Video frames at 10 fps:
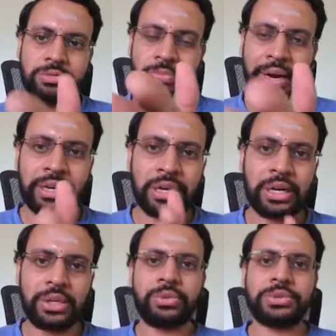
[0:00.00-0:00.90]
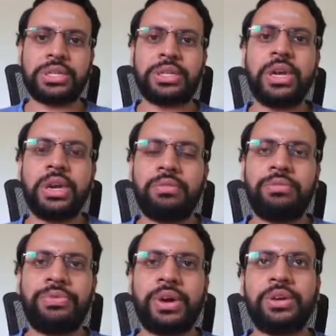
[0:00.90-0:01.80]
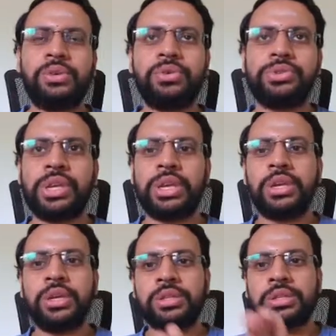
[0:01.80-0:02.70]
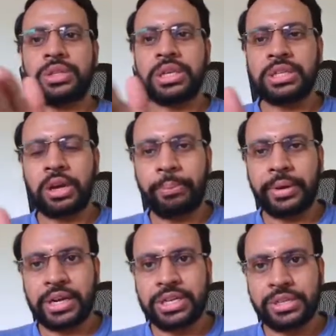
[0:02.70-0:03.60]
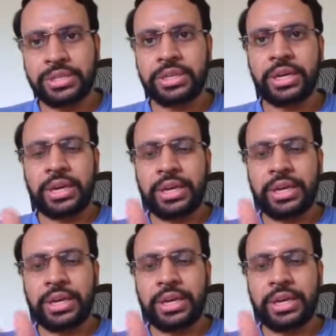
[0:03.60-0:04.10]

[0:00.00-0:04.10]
You might not use it if you are using these operations